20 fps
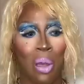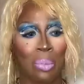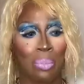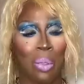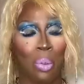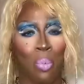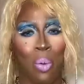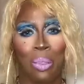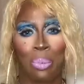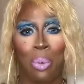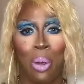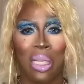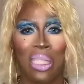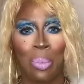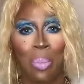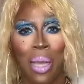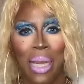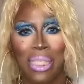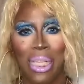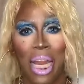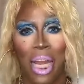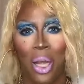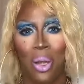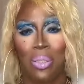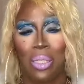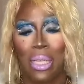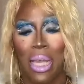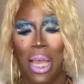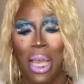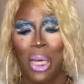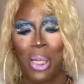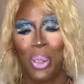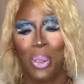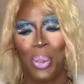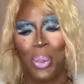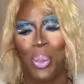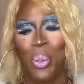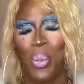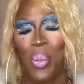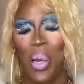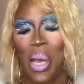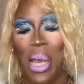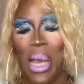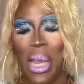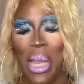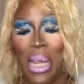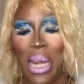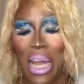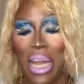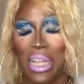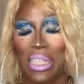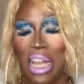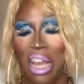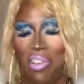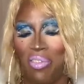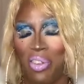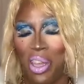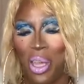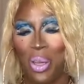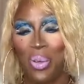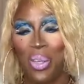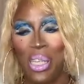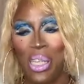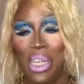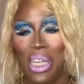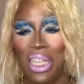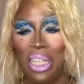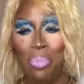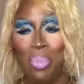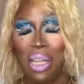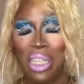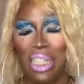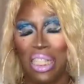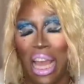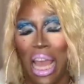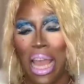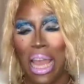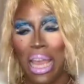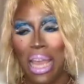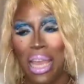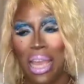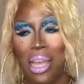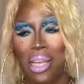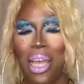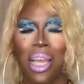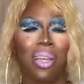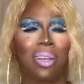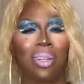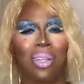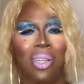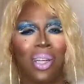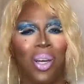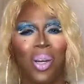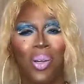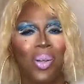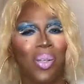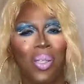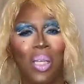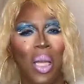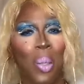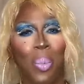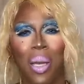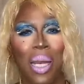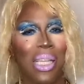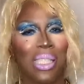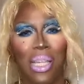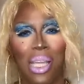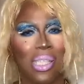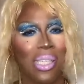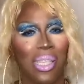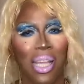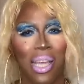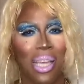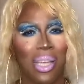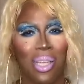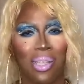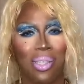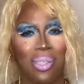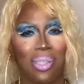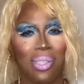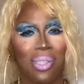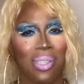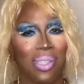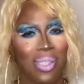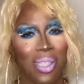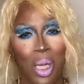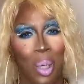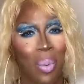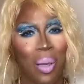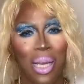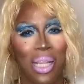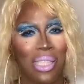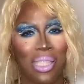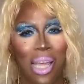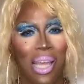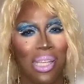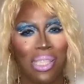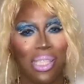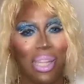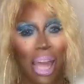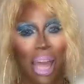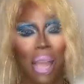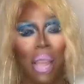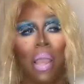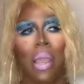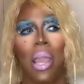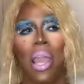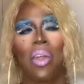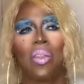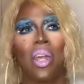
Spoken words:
You must be whispering in somebody's ear saying, ooh, honey, does that feel good, Miss Thang? Like, girl, nobody says that. Nobody says that.